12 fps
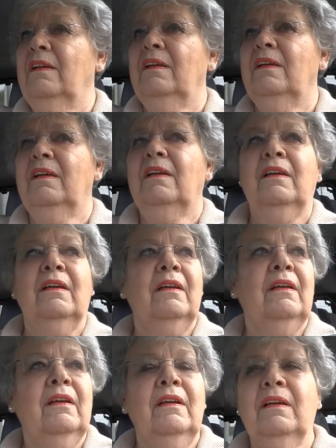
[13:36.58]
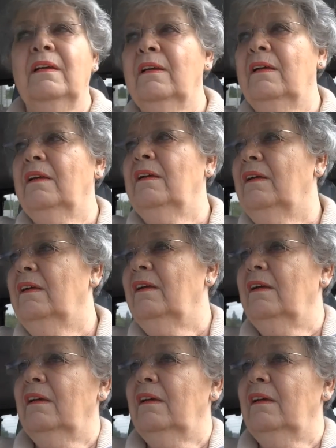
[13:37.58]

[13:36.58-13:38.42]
Nobody speaks.